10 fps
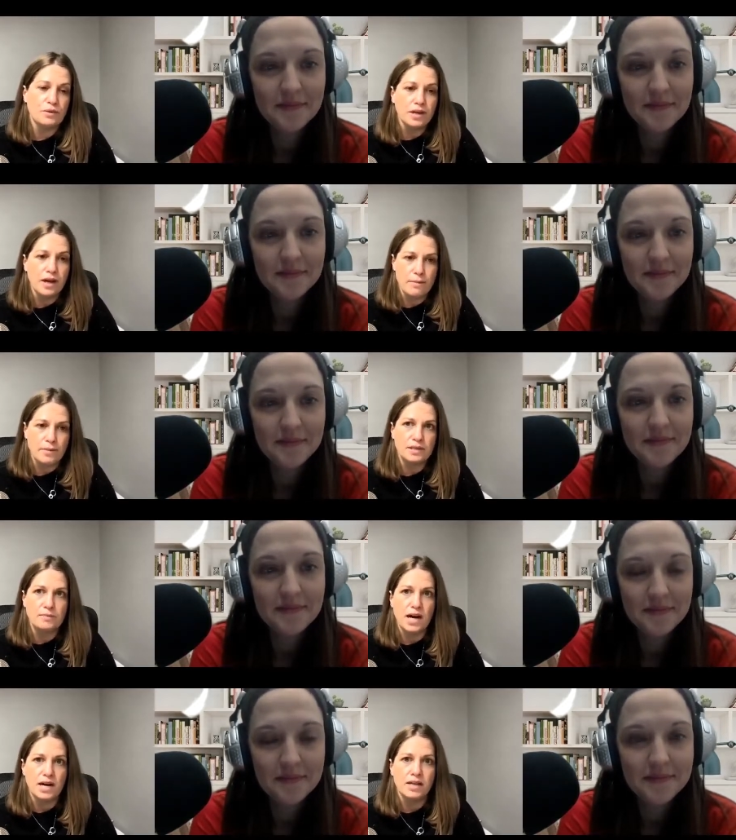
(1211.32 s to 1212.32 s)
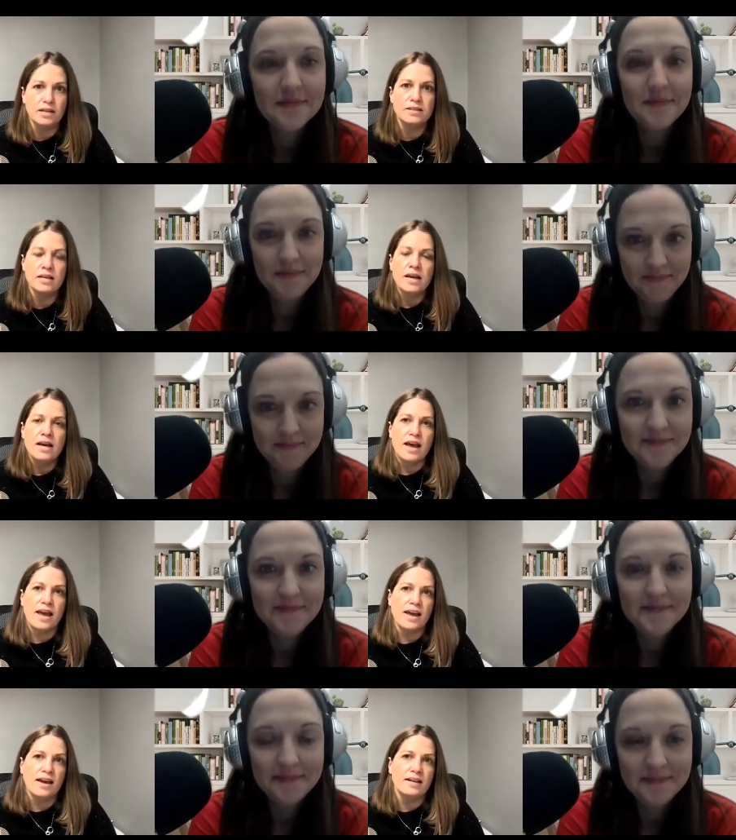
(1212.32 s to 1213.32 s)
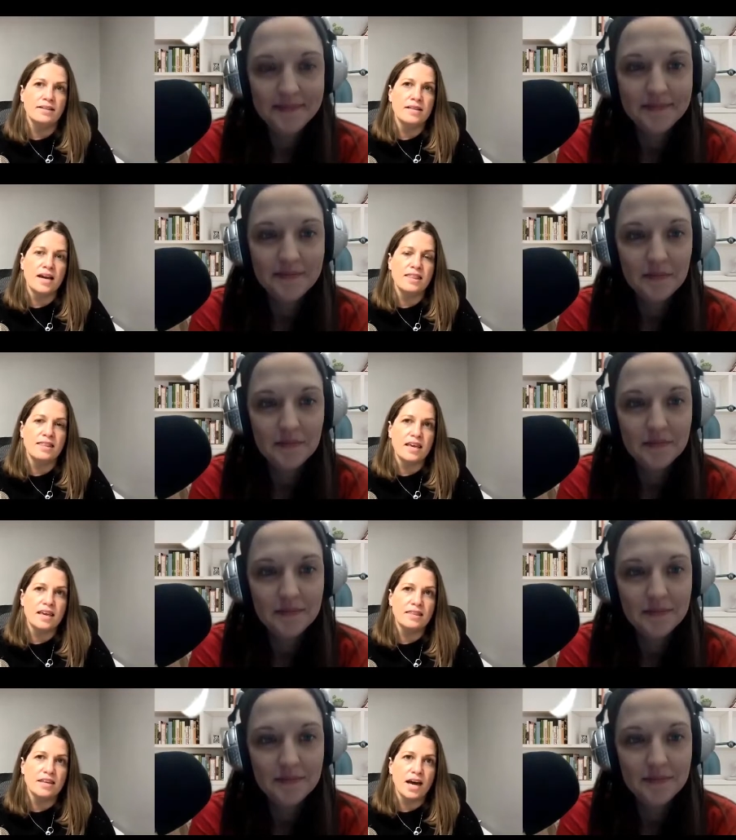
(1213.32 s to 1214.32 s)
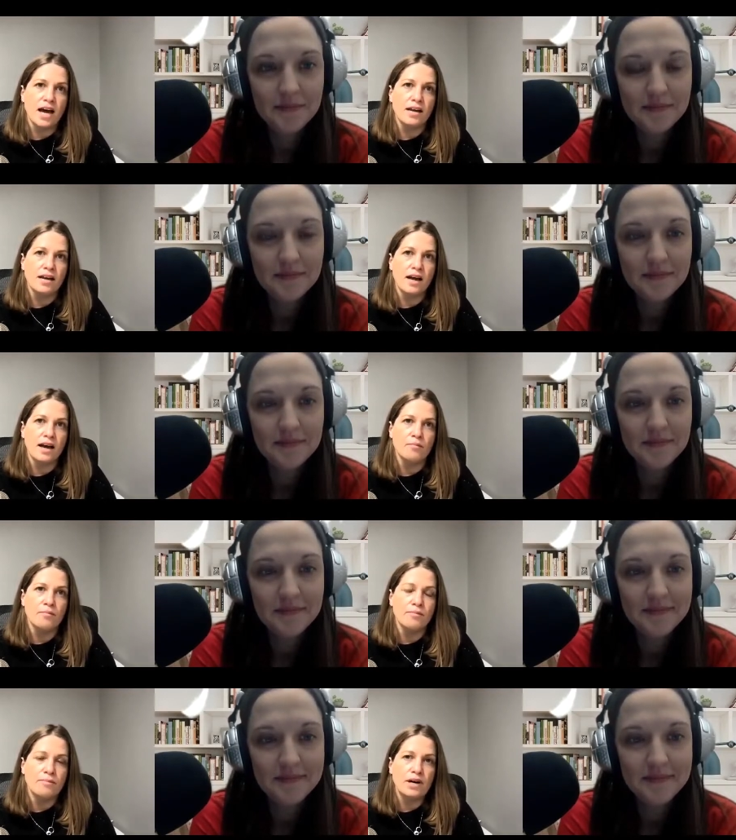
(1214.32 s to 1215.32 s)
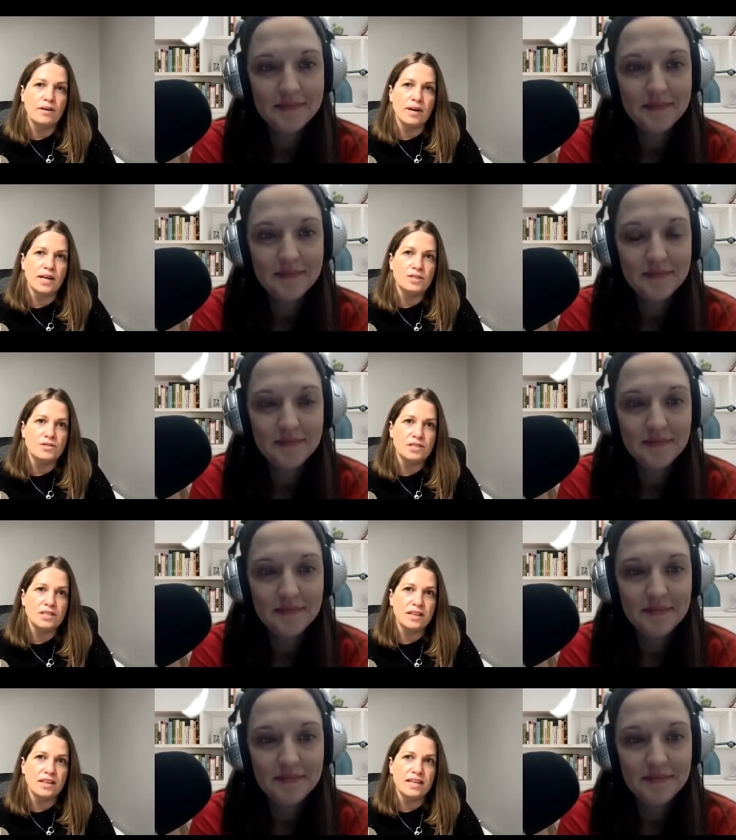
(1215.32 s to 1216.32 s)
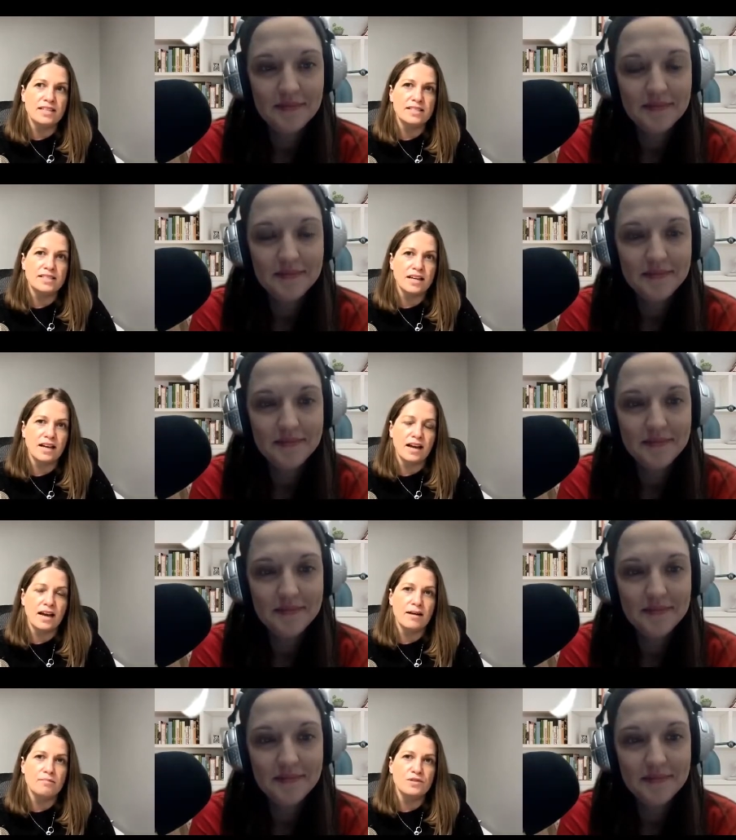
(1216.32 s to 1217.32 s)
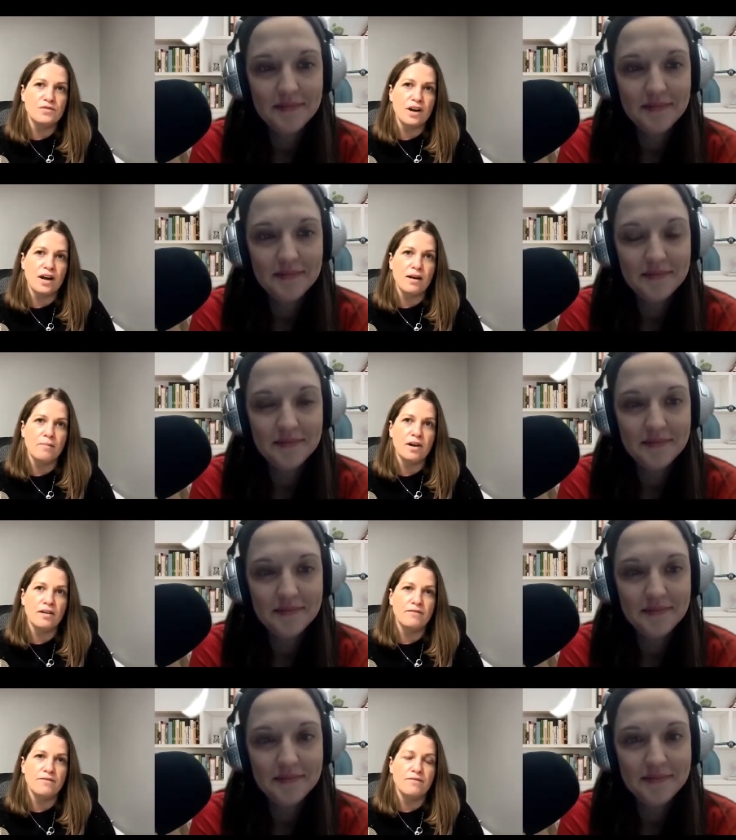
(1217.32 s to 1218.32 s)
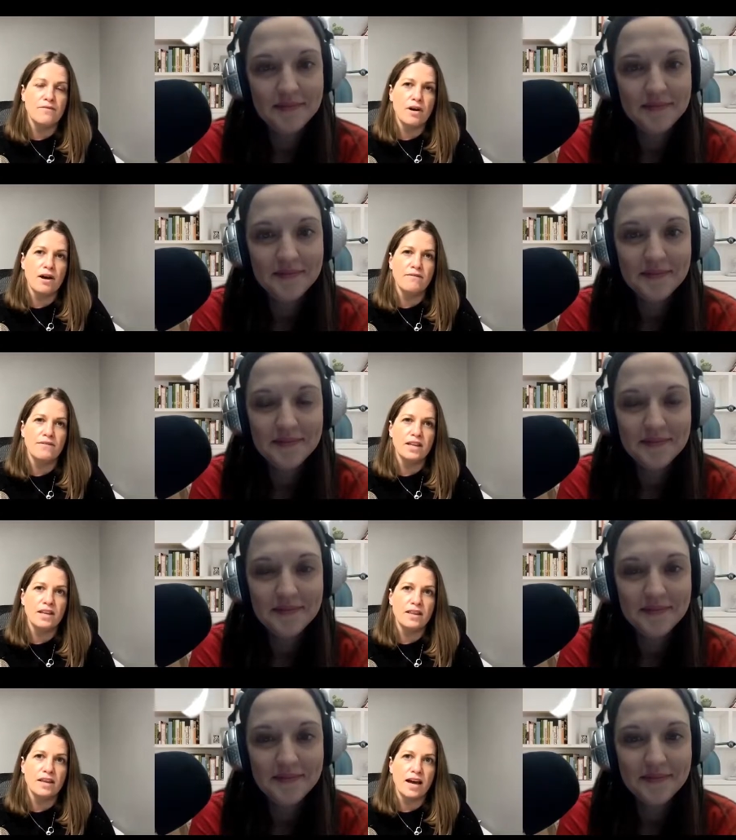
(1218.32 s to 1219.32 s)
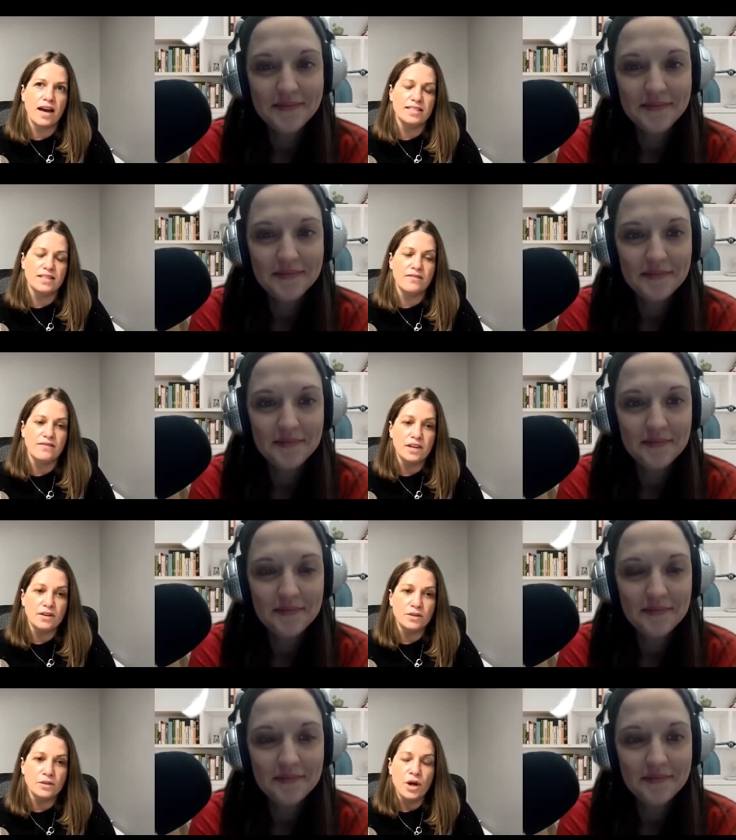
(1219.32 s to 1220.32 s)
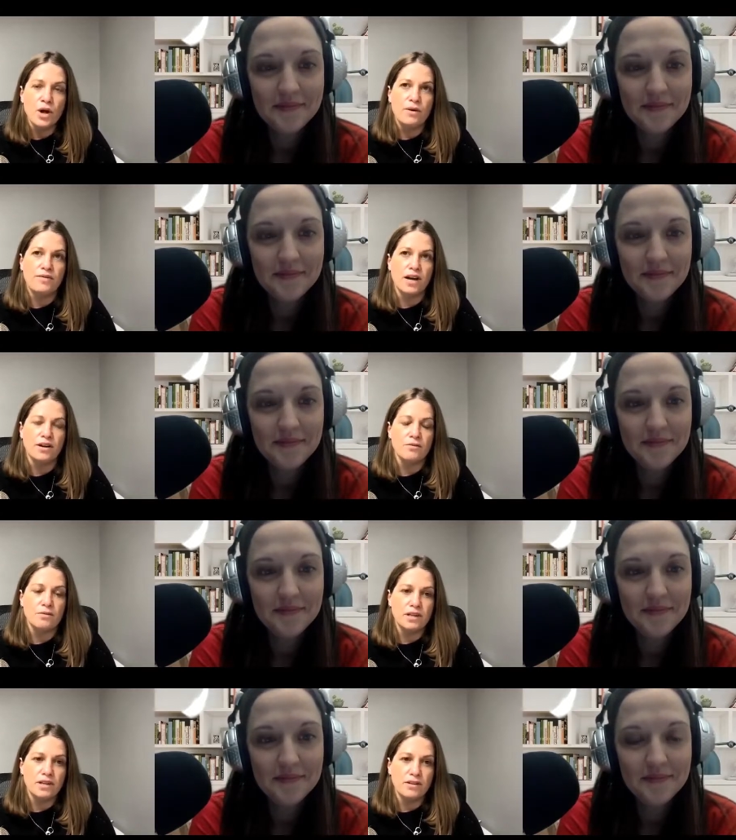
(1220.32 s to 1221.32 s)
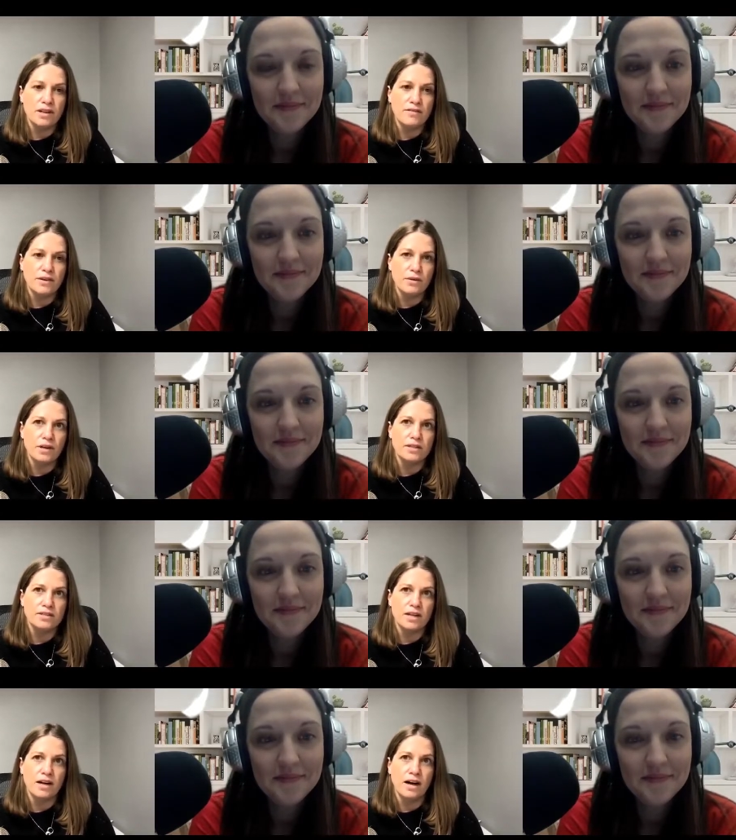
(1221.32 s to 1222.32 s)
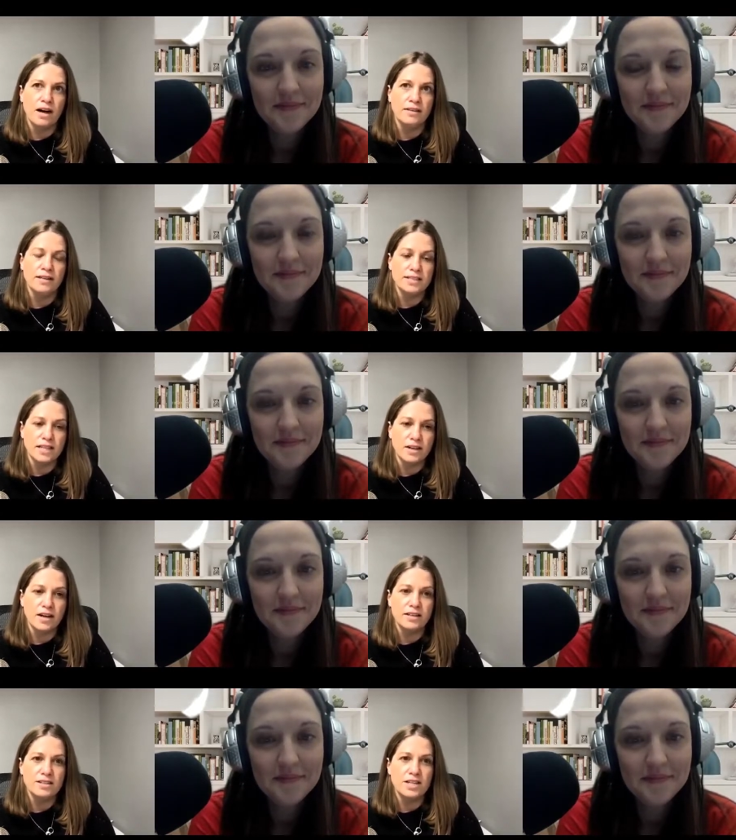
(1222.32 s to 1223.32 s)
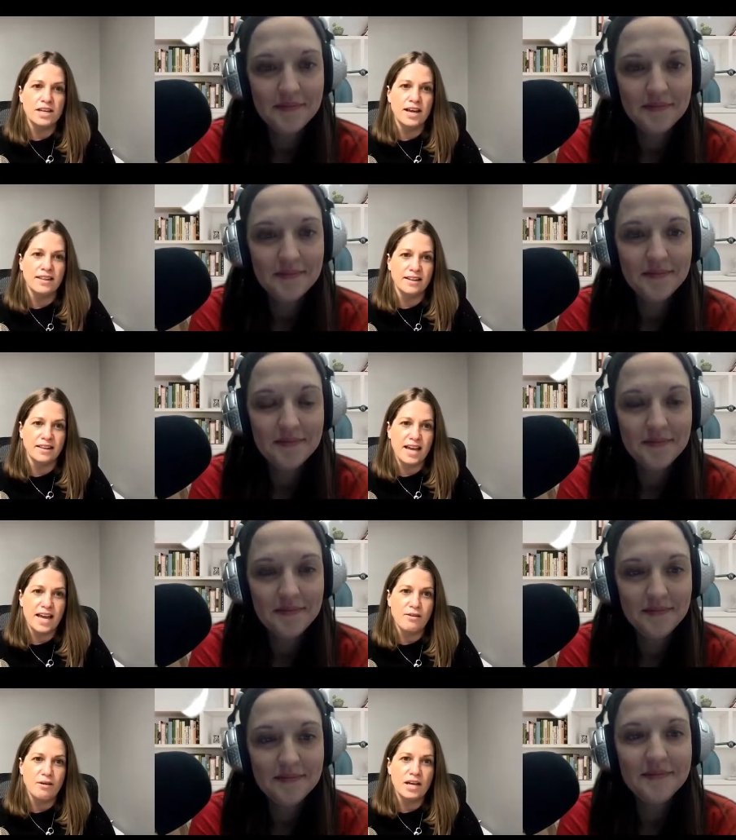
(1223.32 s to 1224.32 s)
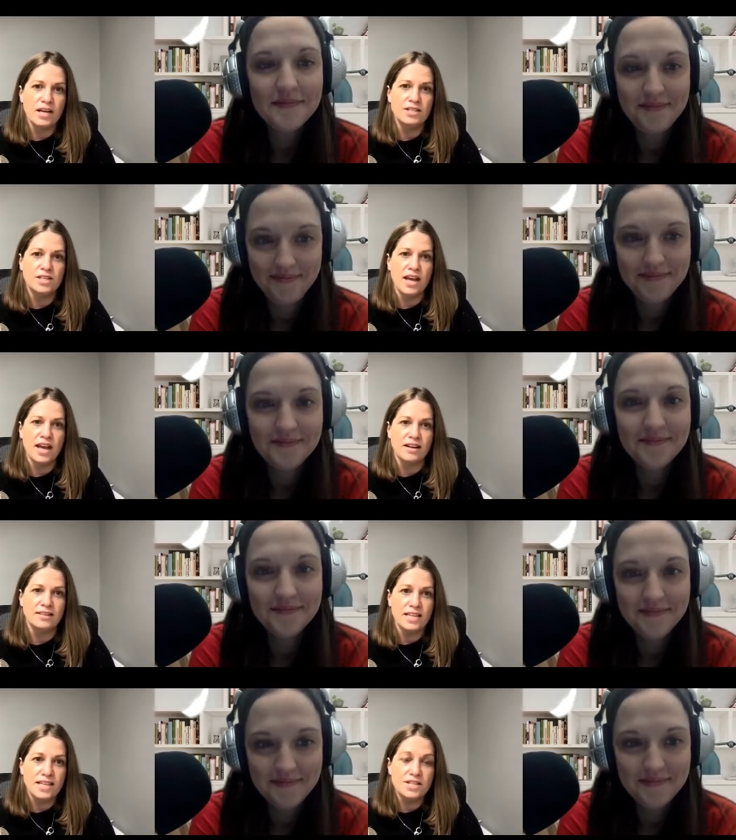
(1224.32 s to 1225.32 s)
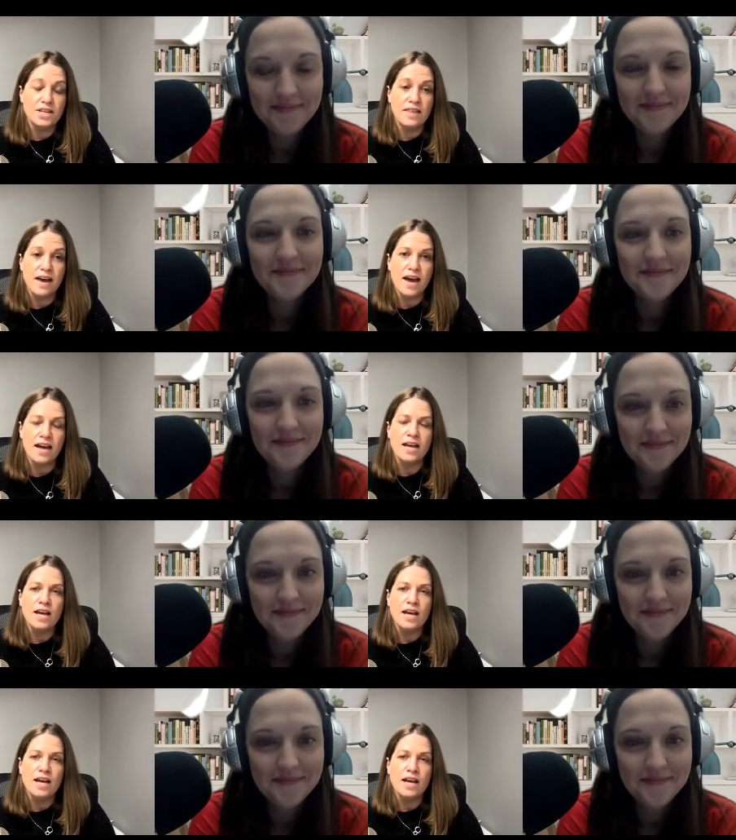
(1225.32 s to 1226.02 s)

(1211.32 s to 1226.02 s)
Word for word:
Speaker 1: really complex bodies, and I think that um, part of my interest in this comes from a feeling that as a field, we've gotten really, really focused on the technology and the language and teaching that.